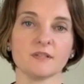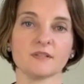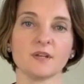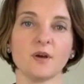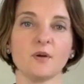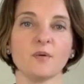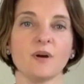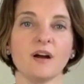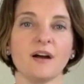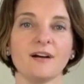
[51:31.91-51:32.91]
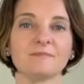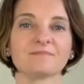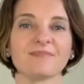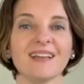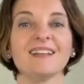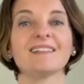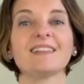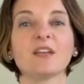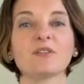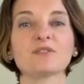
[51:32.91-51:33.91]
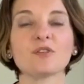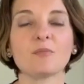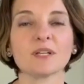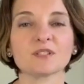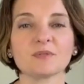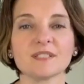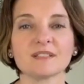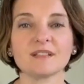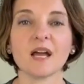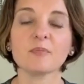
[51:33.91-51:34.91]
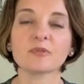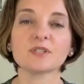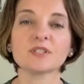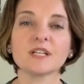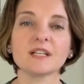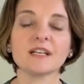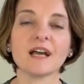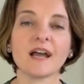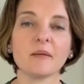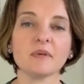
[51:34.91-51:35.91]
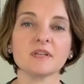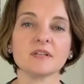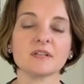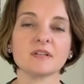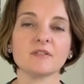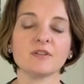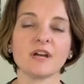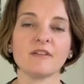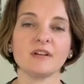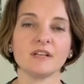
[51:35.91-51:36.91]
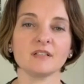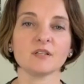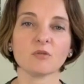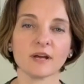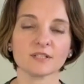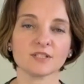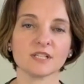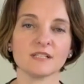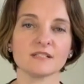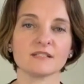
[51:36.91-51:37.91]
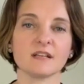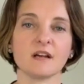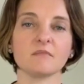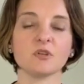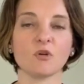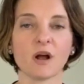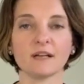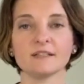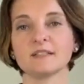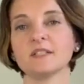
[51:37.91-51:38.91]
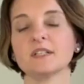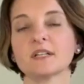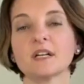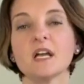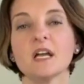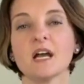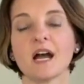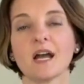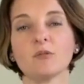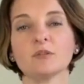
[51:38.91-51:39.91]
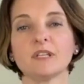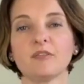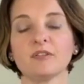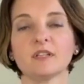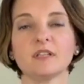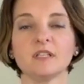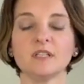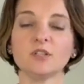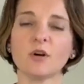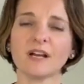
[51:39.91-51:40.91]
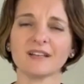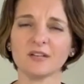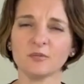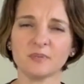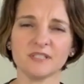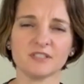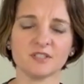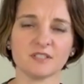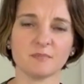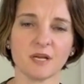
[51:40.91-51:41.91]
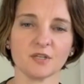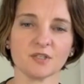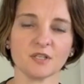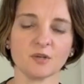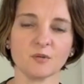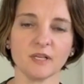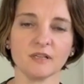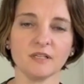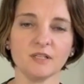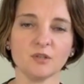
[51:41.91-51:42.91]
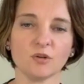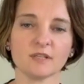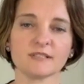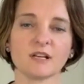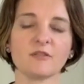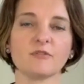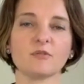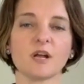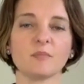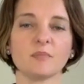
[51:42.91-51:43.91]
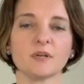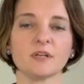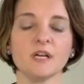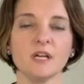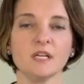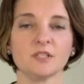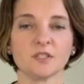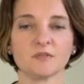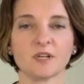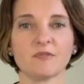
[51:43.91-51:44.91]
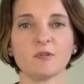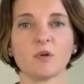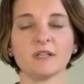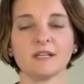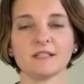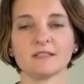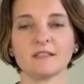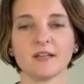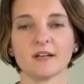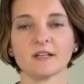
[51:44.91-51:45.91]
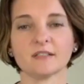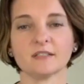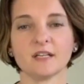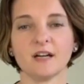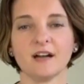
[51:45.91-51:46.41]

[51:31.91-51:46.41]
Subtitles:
So thank you so much, Crystal. I appreciate it. I am here if you have any other questions. Johan is here. I will definitely. Johan, can you please just mention quickly your cell phone number, just for everyone that's there?